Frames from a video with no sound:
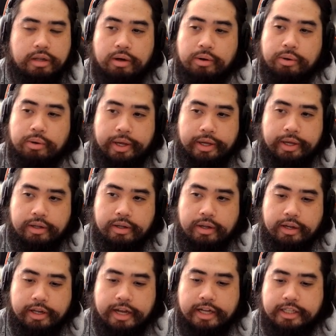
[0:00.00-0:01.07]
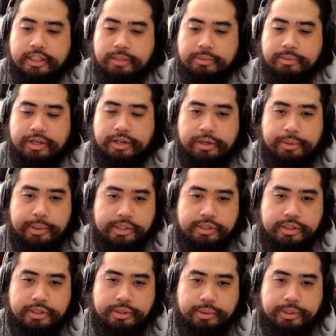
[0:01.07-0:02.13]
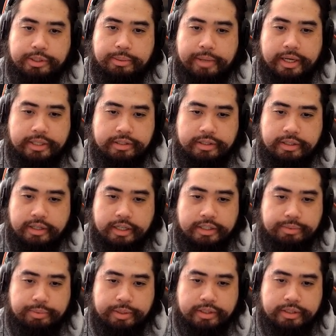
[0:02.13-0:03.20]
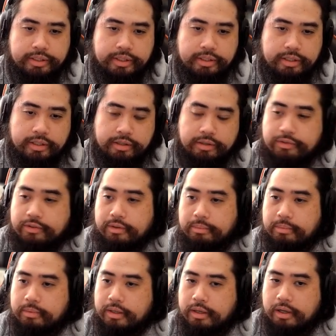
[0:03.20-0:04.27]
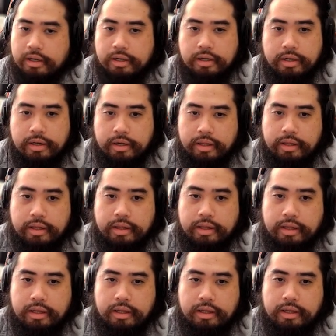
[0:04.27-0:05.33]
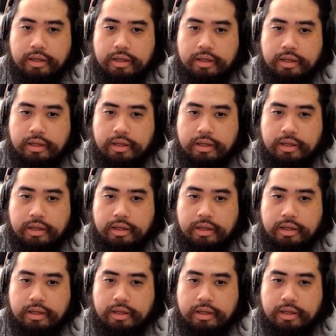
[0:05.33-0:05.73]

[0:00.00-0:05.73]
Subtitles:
okay. Yeah, it seems like it increases the storage capacity, as we can see here from the